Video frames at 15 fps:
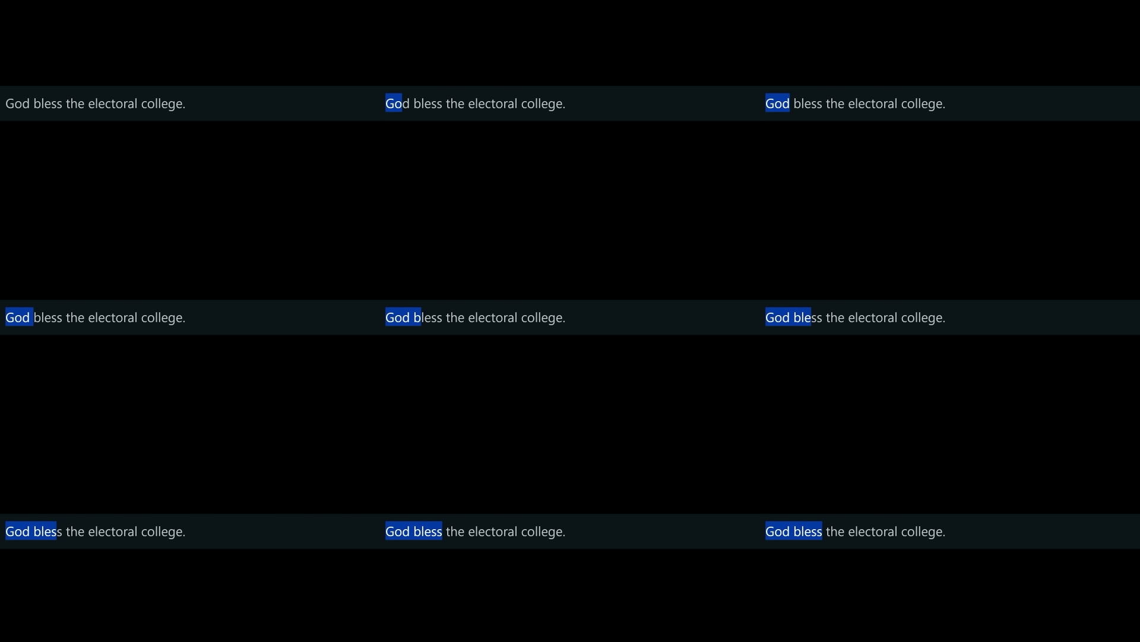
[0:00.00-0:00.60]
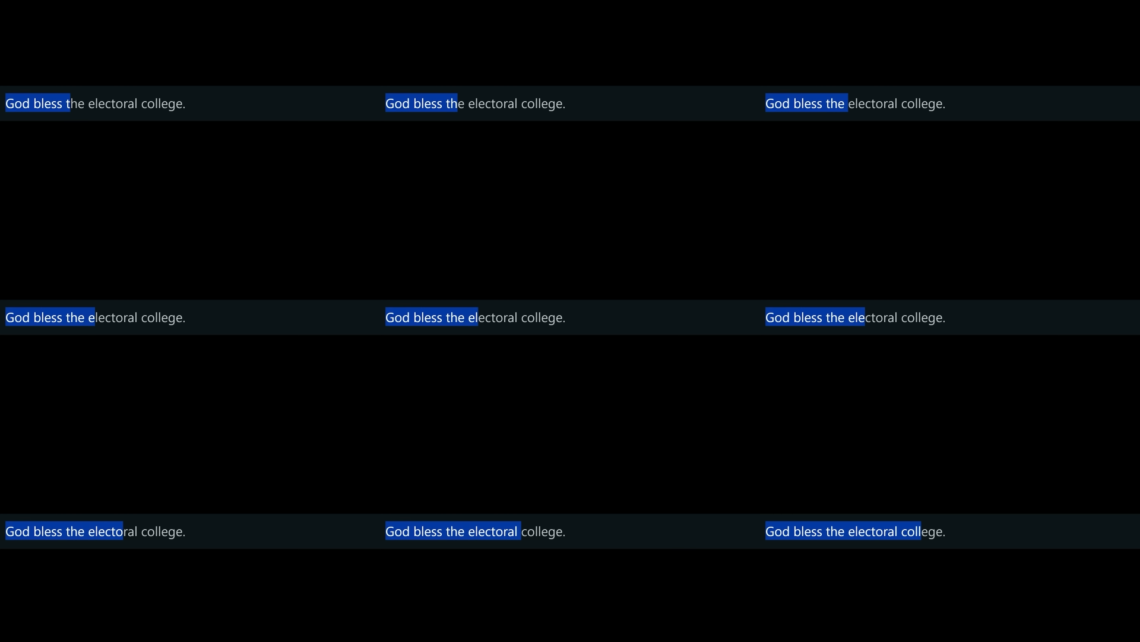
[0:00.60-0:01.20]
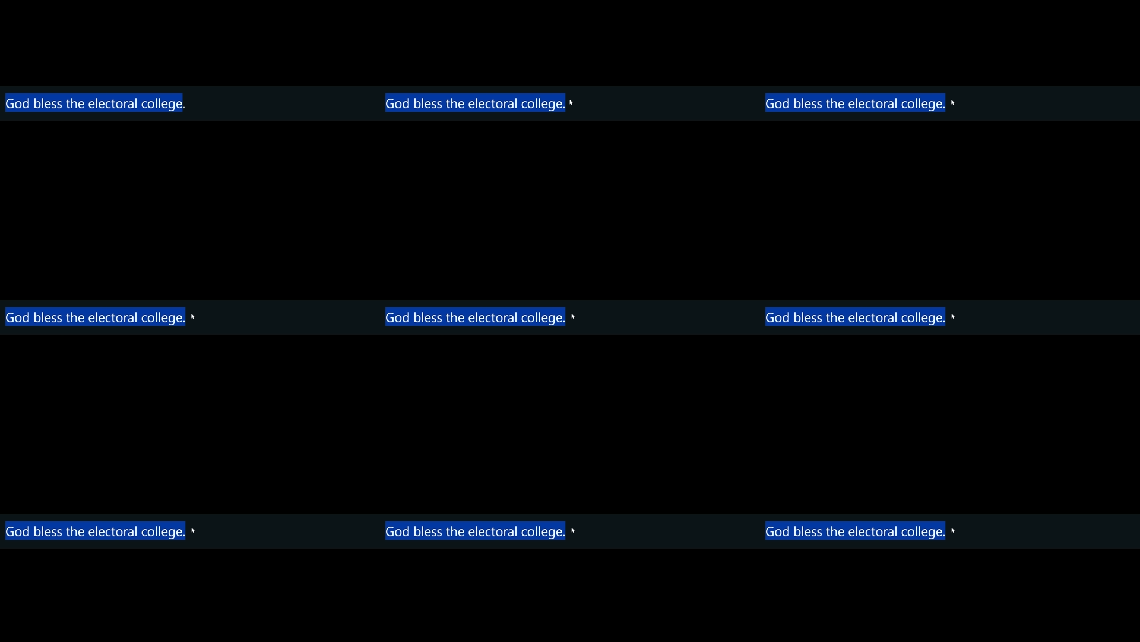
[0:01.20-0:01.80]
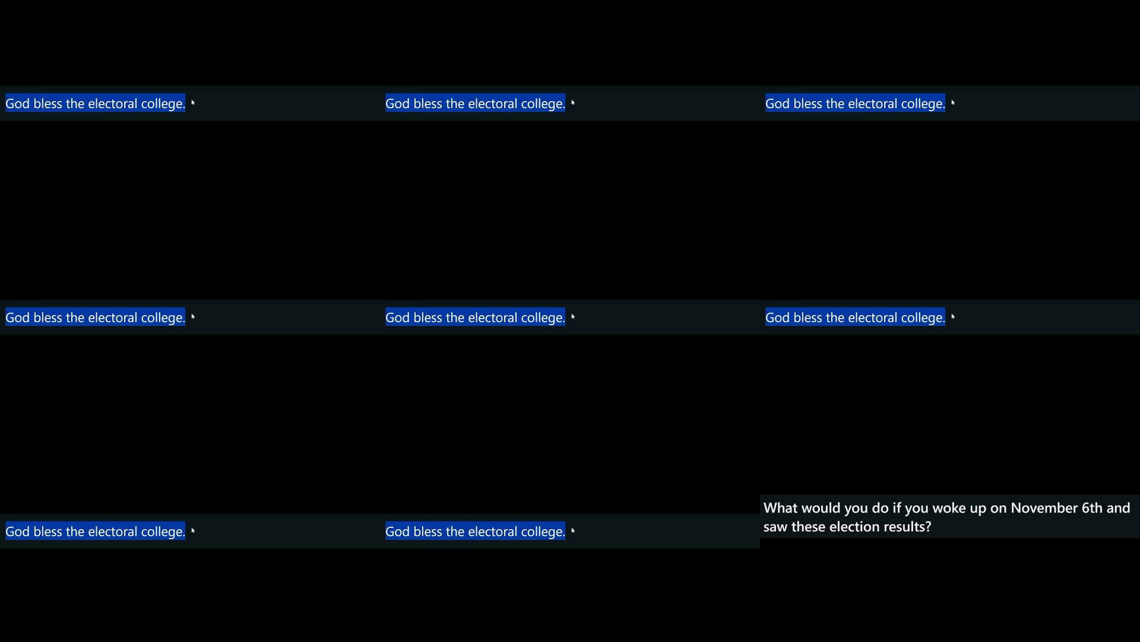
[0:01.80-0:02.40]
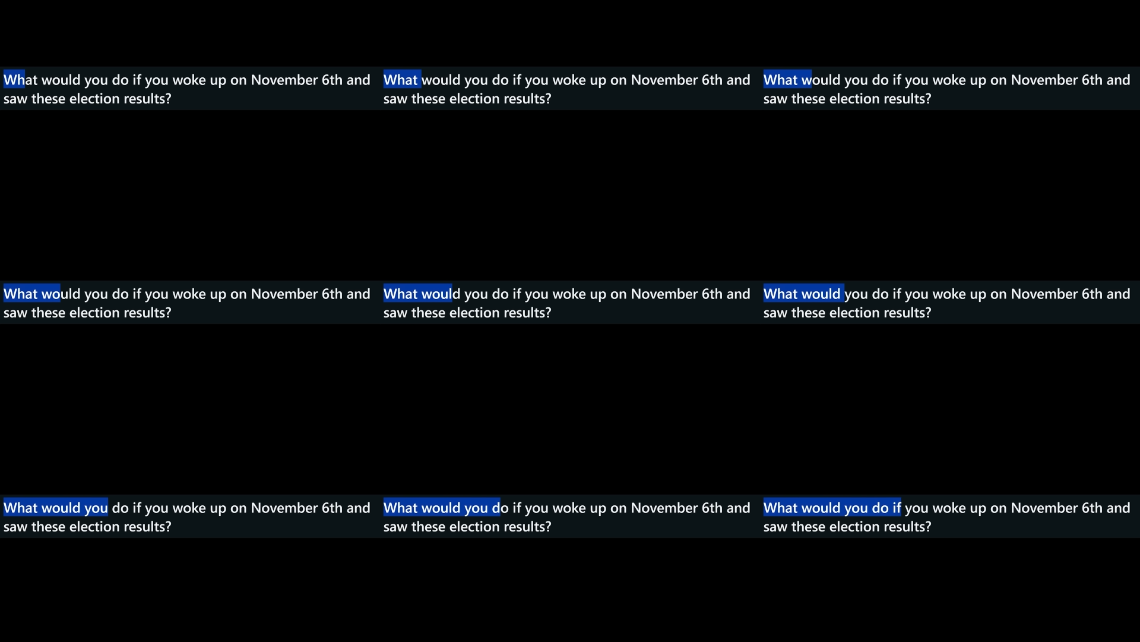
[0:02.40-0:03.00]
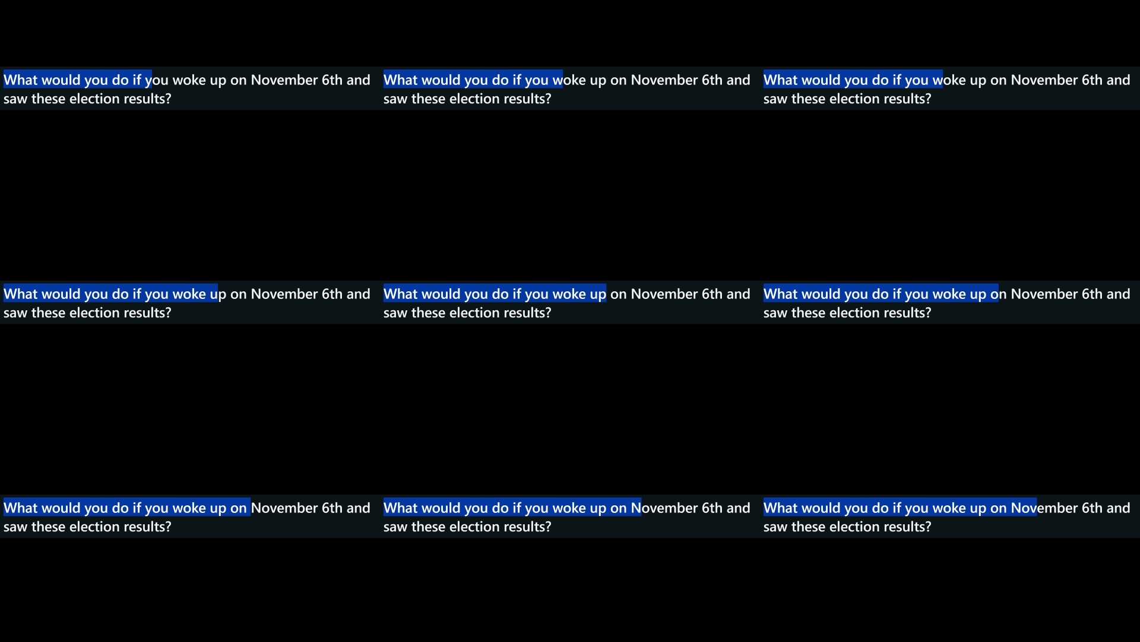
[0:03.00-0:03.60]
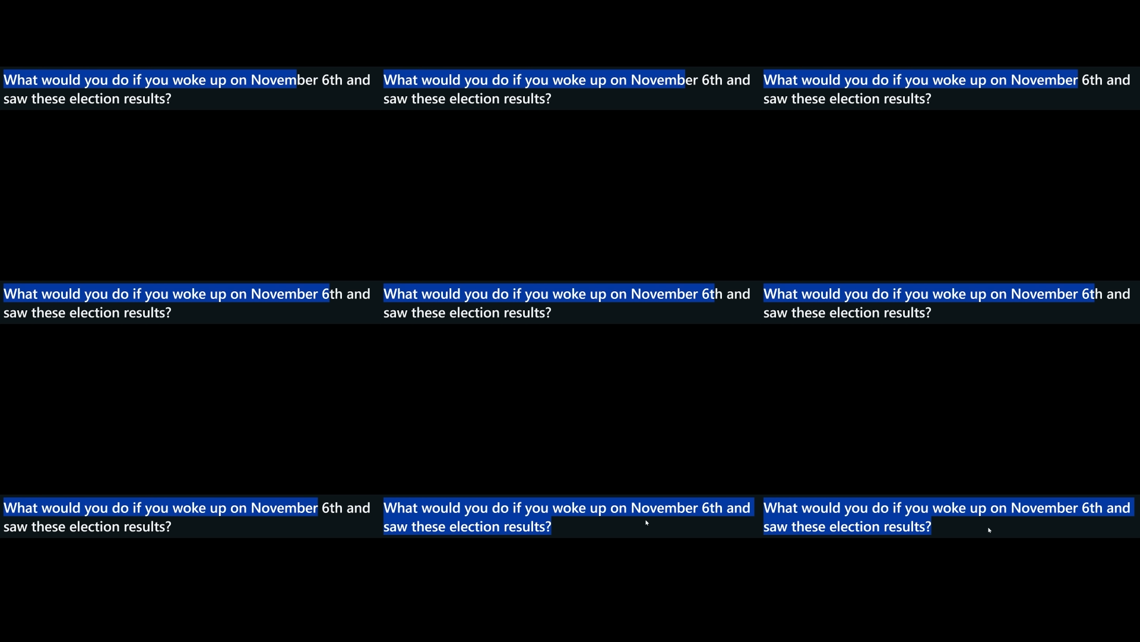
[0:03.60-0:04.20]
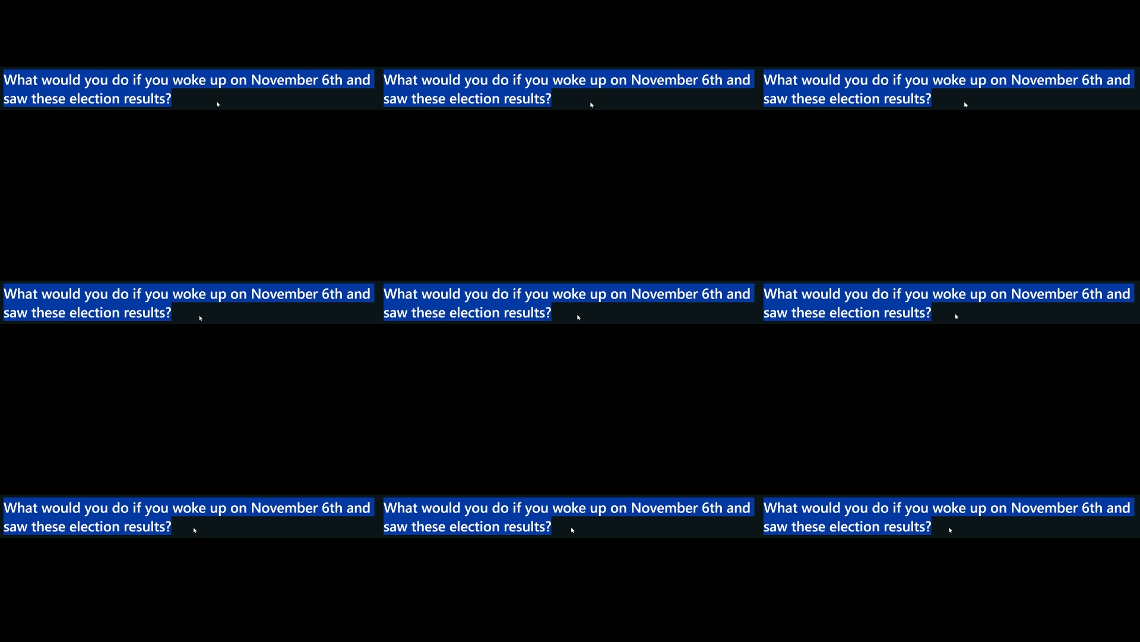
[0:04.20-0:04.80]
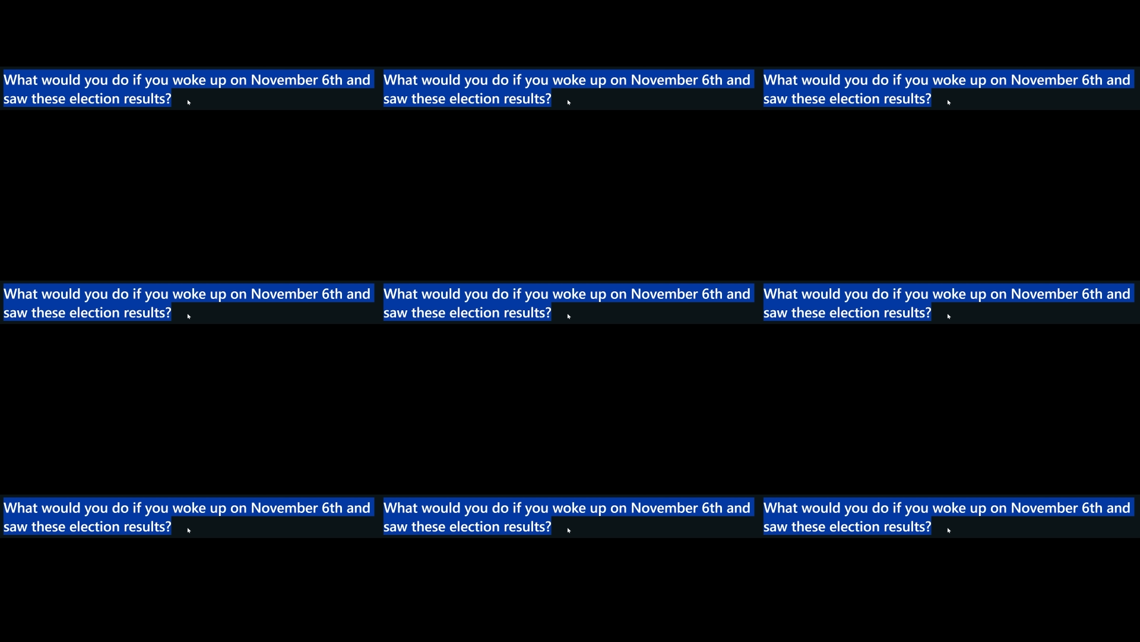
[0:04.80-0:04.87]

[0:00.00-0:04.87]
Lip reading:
[unreadable: no face in view]